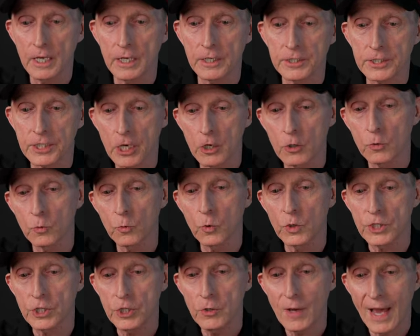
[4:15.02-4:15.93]
So
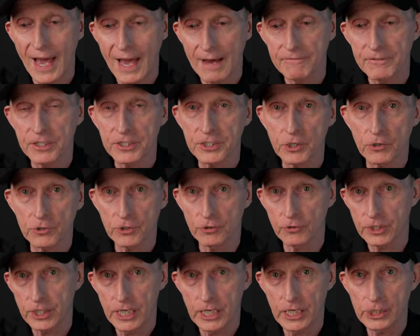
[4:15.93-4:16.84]
when you have this on
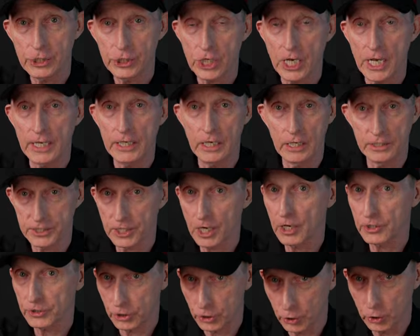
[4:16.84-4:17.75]
your keychain, it's
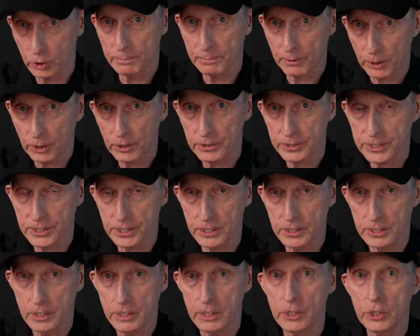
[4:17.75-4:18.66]
on your
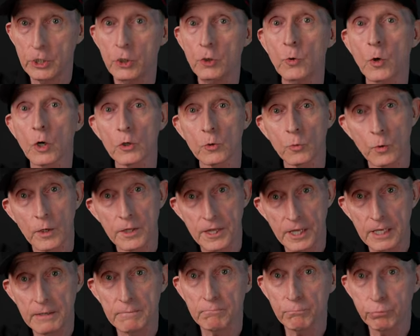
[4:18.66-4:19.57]
person, you are
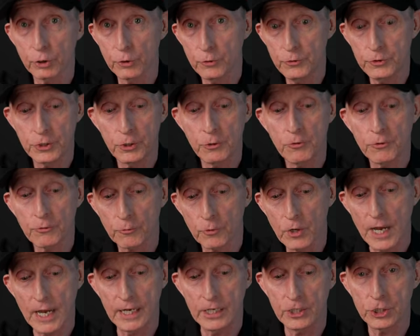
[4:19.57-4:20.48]
within Bluetooth
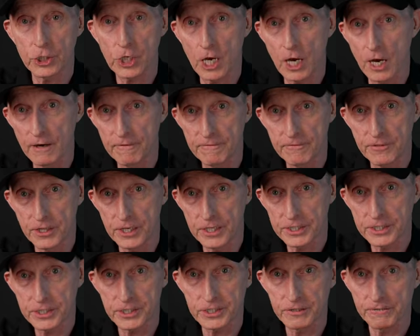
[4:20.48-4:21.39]
range of
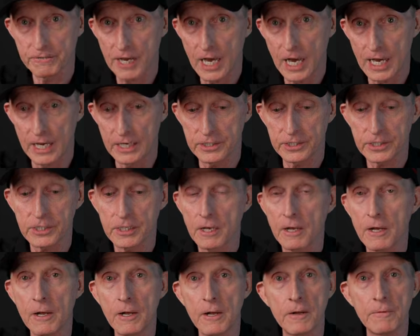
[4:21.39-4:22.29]
this device.
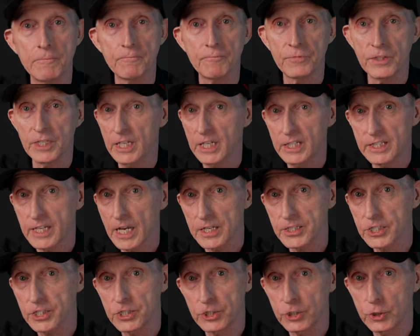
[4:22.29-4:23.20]
It
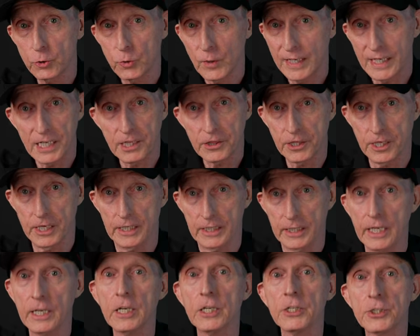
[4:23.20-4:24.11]
doesn't do anything.
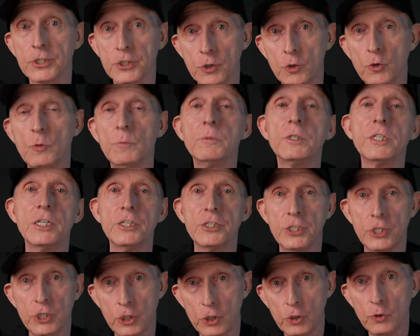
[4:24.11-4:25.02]
It assumes
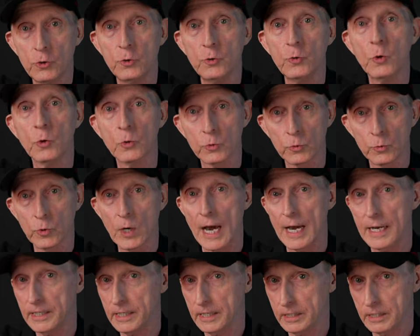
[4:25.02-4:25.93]
it's you
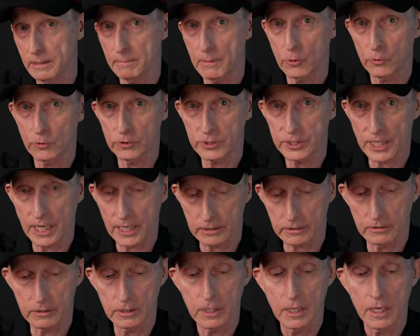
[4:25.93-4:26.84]
riding the
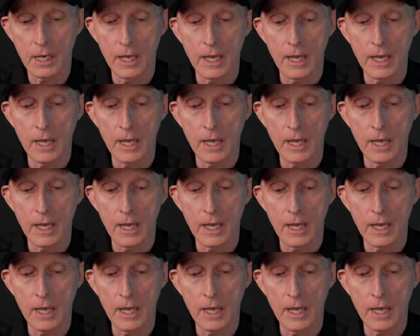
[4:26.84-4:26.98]
motorcycle.